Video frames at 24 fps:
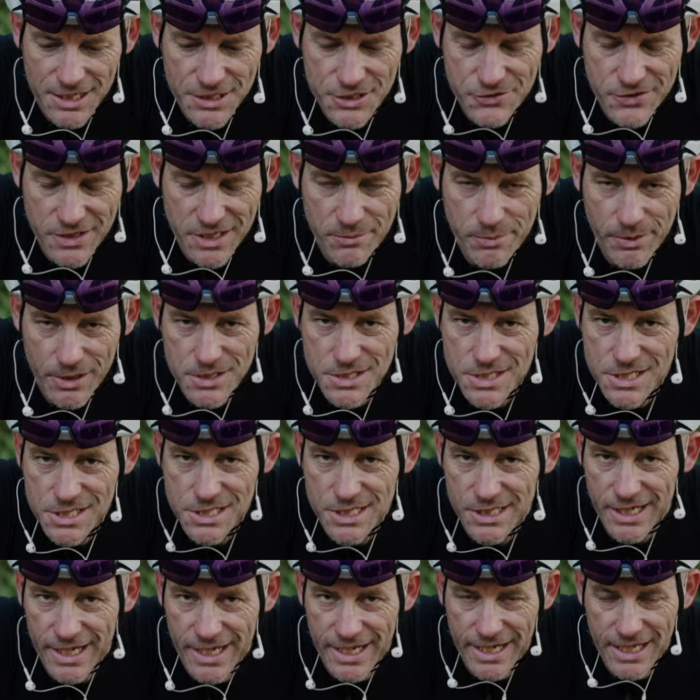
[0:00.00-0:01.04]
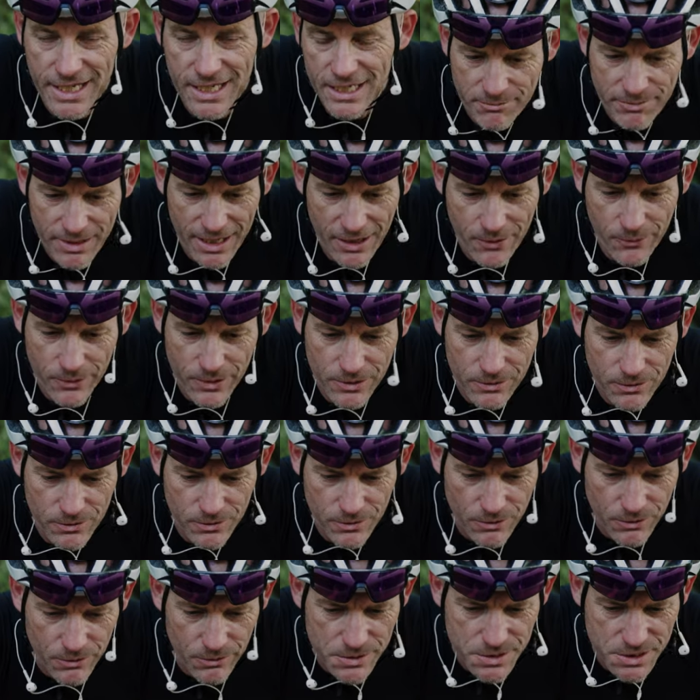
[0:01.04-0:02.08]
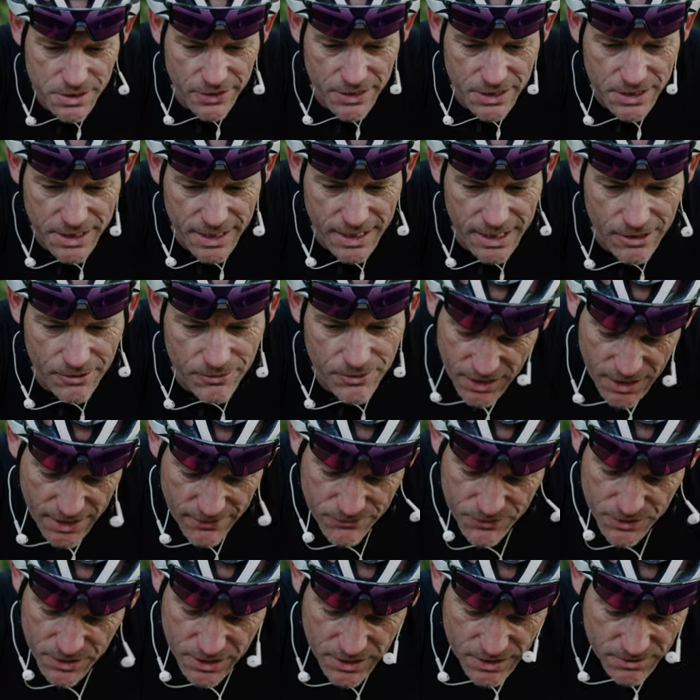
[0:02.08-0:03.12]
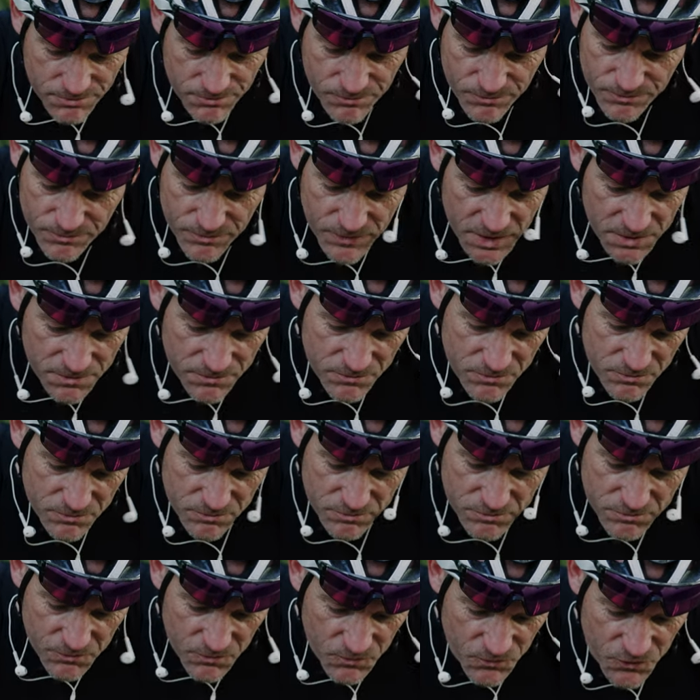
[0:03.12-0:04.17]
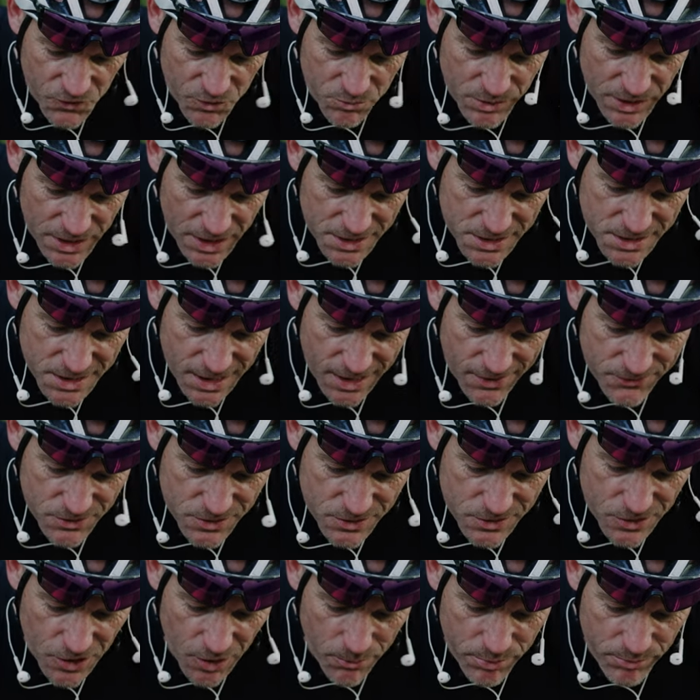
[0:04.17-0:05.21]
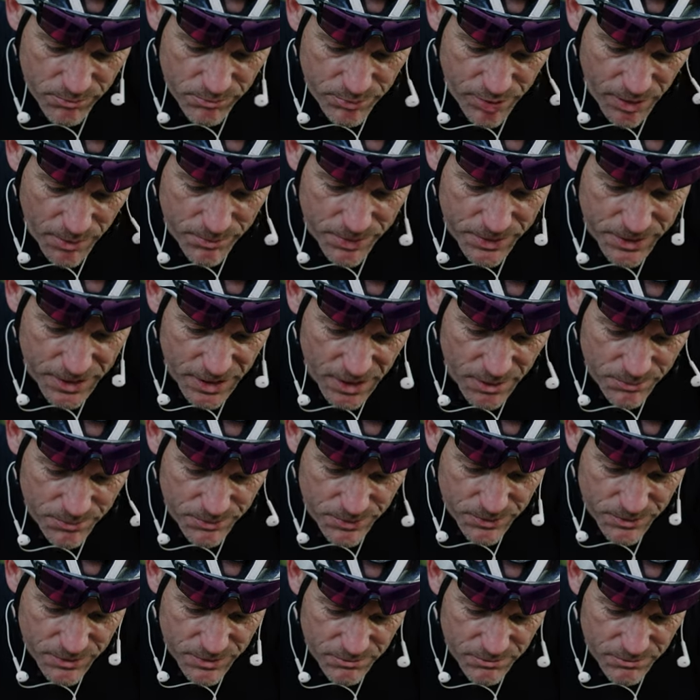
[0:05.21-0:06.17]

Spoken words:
String of punches today. Back wheel always going down. Every few minutes, I have to stop and pump it up.